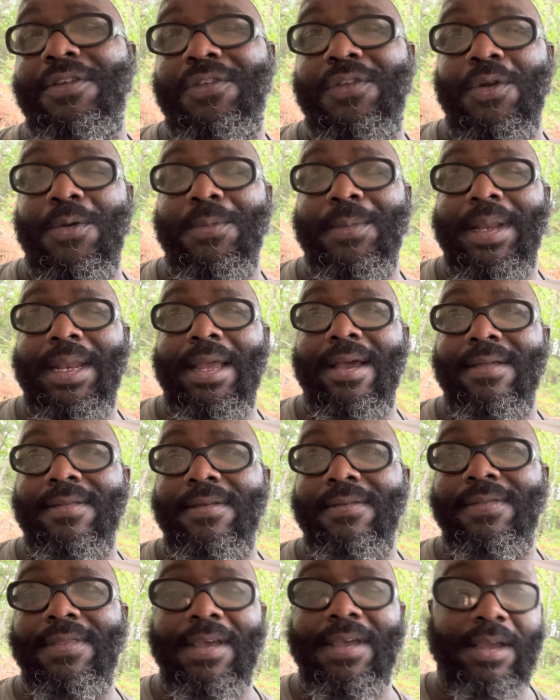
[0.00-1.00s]
so many
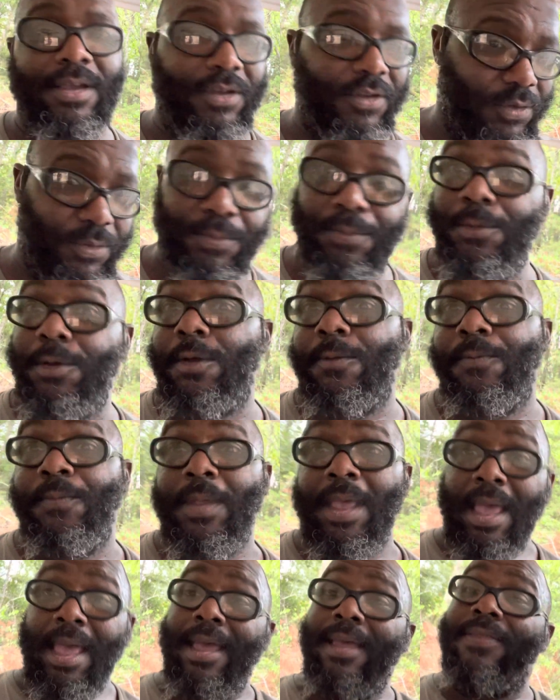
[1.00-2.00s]
other things. Well,
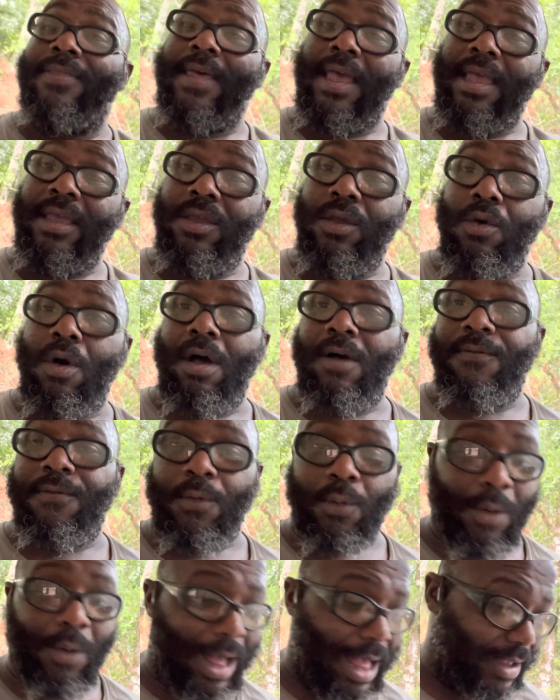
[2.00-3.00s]
thank you all
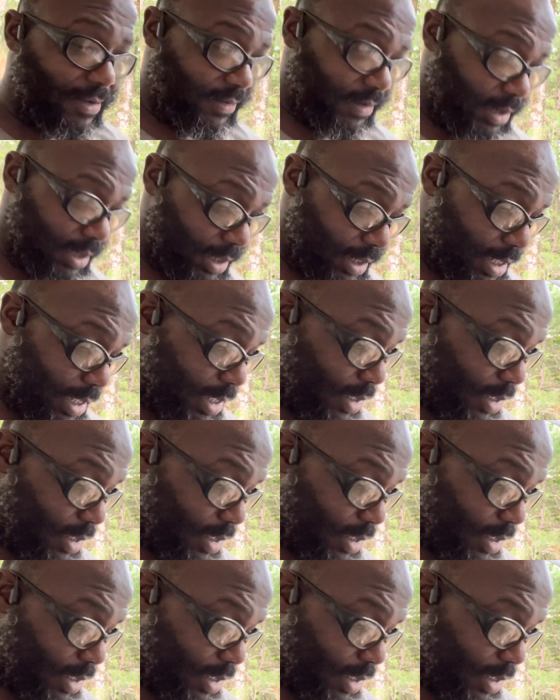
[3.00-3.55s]
for watching.